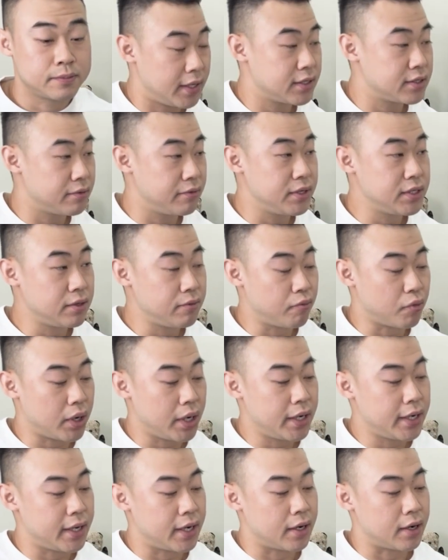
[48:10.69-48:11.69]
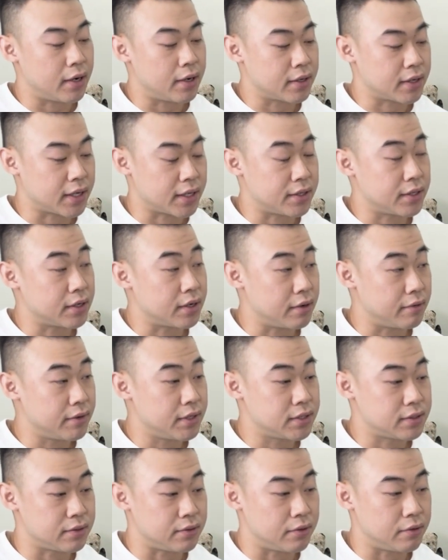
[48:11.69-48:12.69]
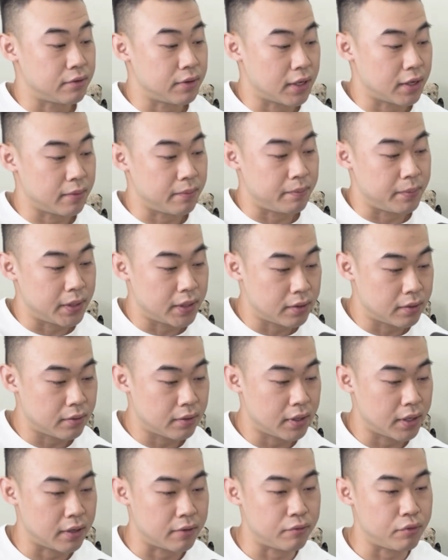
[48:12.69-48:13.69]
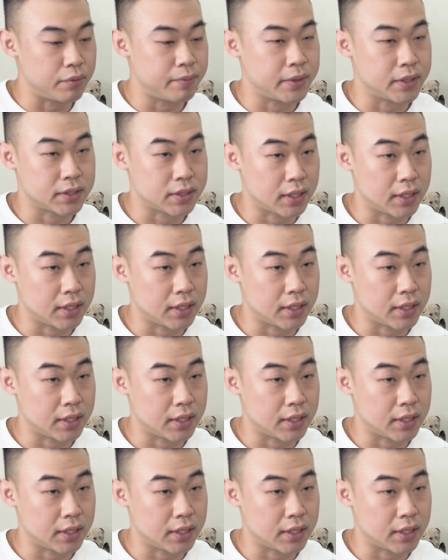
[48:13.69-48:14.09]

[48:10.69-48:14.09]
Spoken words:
There's a reason why there are categories, like male and women's.